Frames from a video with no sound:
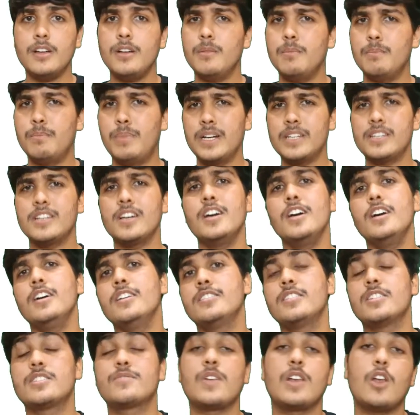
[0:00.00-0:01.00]
But
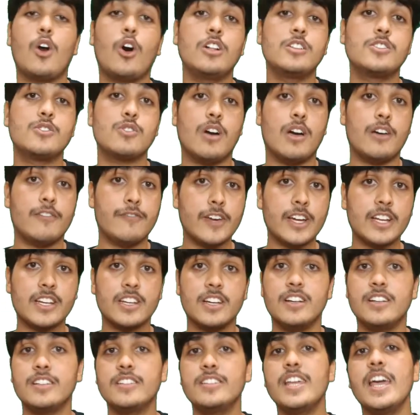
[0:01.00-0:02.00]
this will also affect
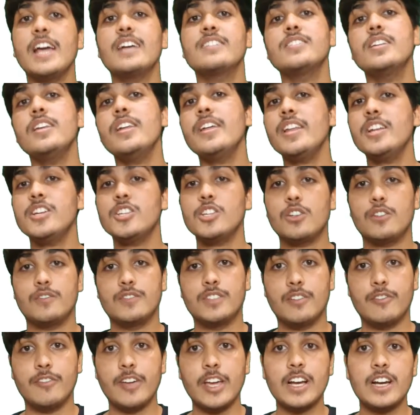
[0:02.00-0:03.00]
the acceleration of the
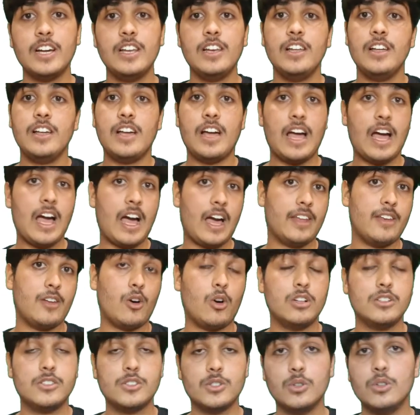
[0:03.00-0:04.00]
vehicle and
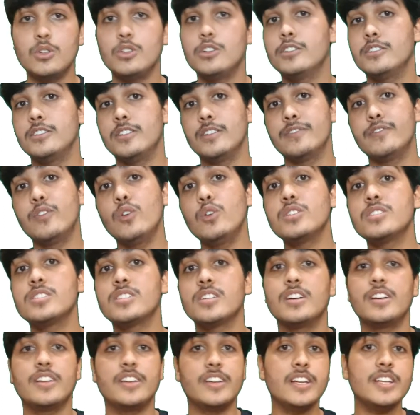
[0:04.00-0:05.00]
also the force
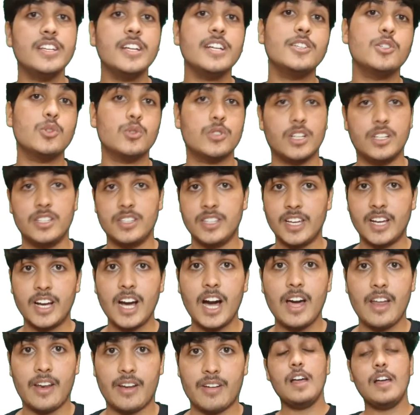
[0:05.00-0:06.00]
needed to turn the
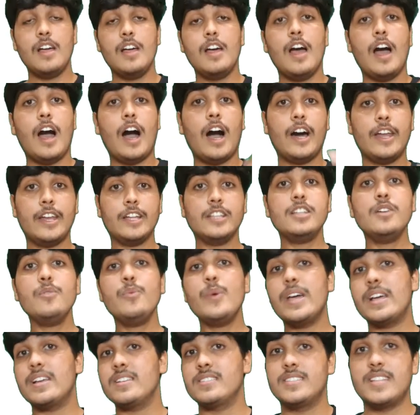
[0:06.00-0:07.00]
car. Another
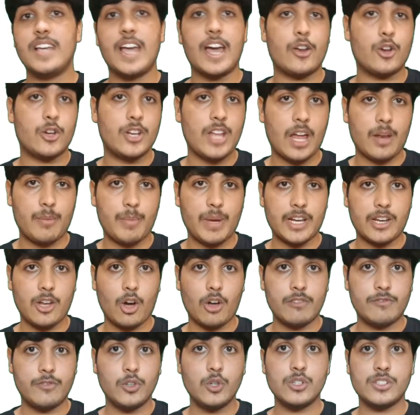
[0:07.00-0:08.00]
way is the aerodynamic
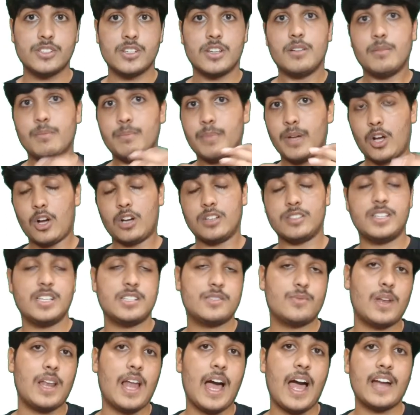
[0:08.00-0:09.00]
downforce, because this
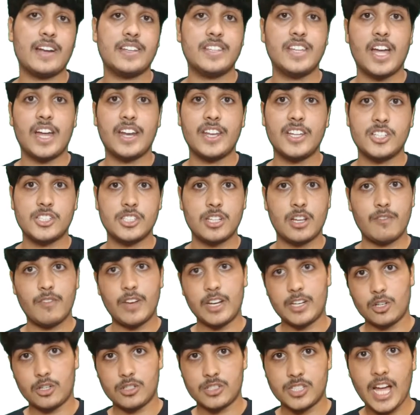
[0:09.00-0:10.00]
will add the additional
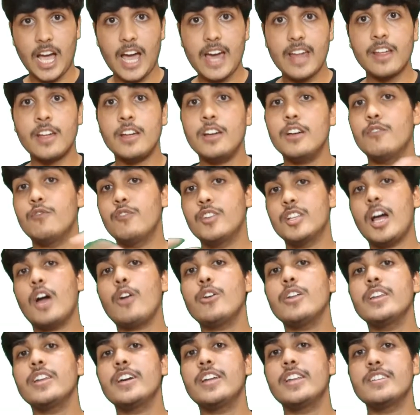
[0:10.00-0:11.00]
weight on tire without
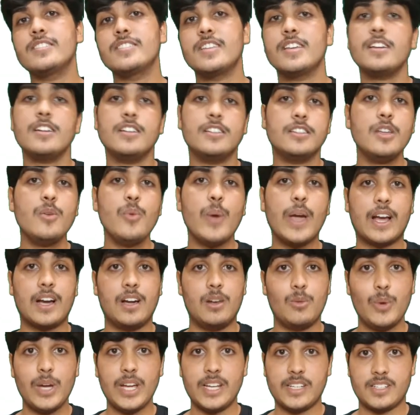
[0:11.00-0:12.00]
increasing the vehicle
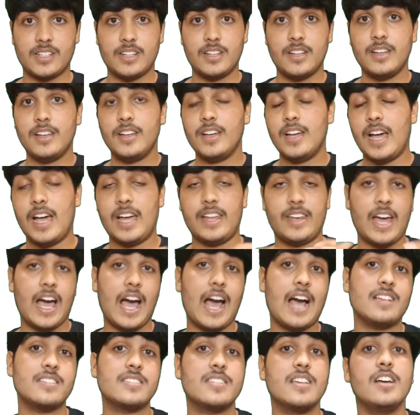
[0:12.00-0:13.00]
weight. And
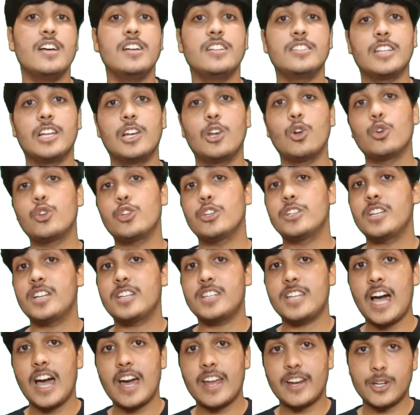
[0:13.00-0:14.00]
as the load on the
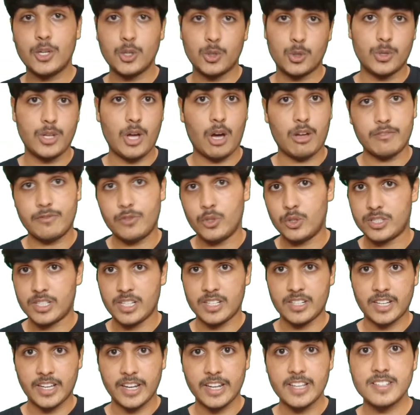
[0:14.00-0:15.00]
tire due to downforce
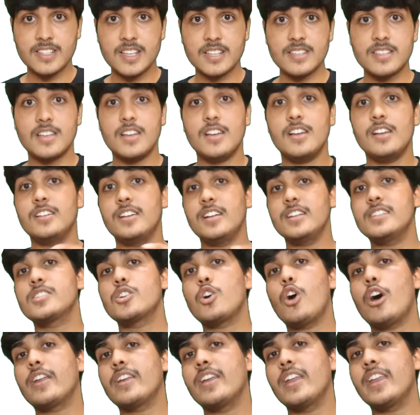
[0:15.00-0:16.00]
increases, its
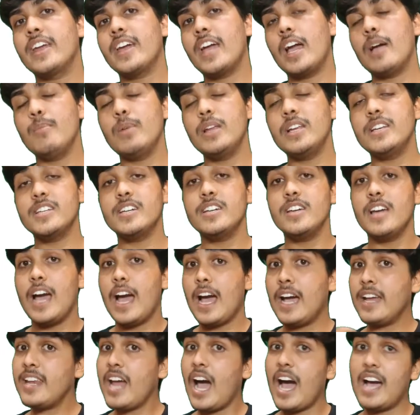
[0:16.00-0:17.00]
cornering ability
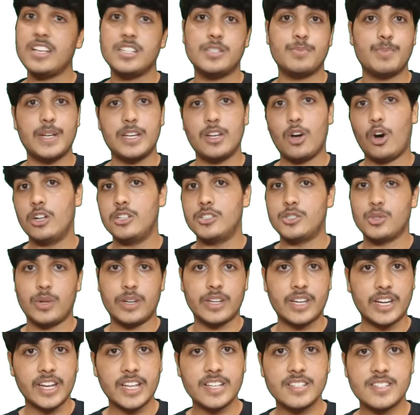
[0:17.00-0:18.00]
at high speed also
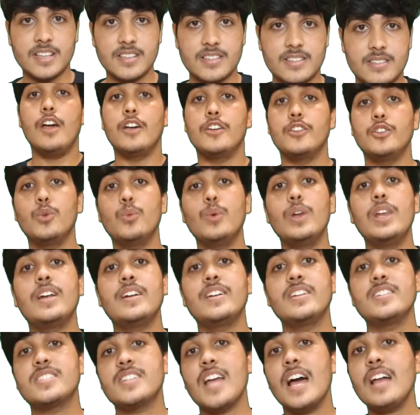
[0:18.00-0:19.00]
increases. You will
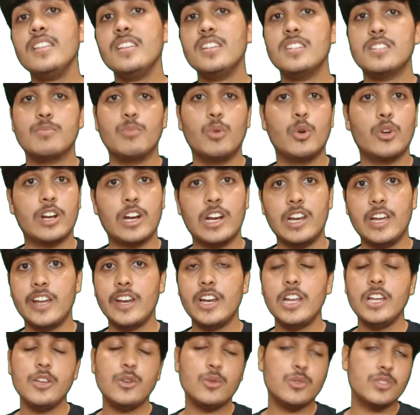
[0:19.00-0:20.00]
understand this more
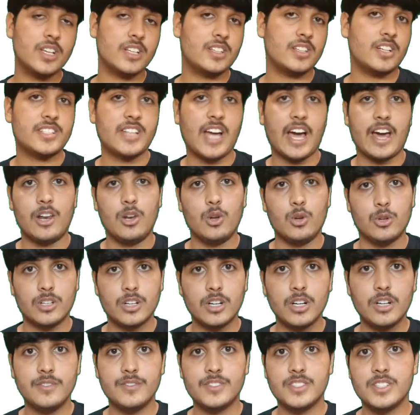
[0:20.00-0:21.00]
clearly using the tire load
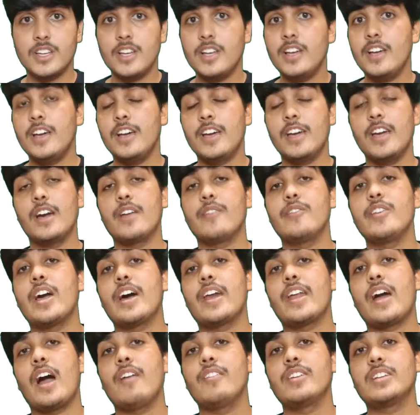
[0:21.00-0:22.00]
curves. Here we are
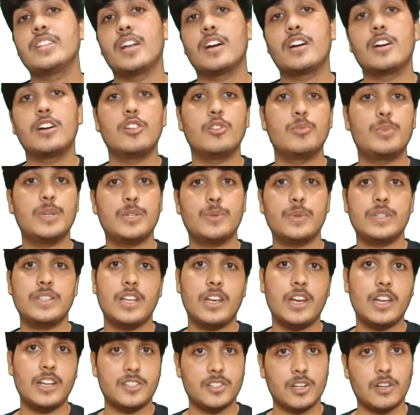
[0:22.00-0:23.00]
having the curve between the
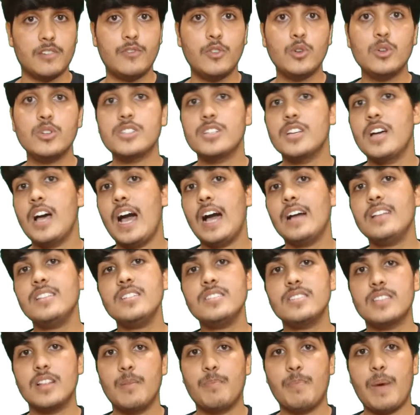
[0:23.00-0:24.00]
lateral force and the
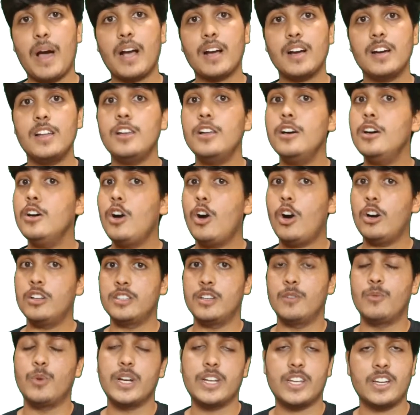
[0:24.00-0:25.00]
slip angle on the
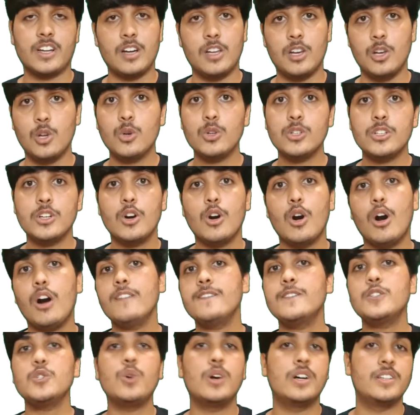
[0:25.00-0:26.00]
vertical load of
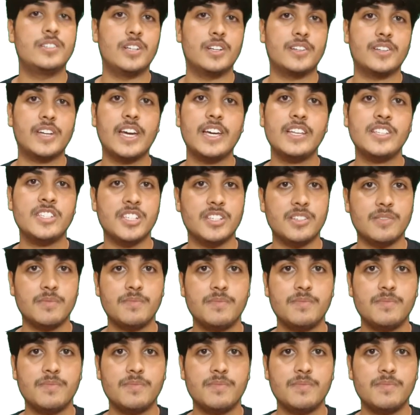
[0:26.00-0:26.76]
200 kg.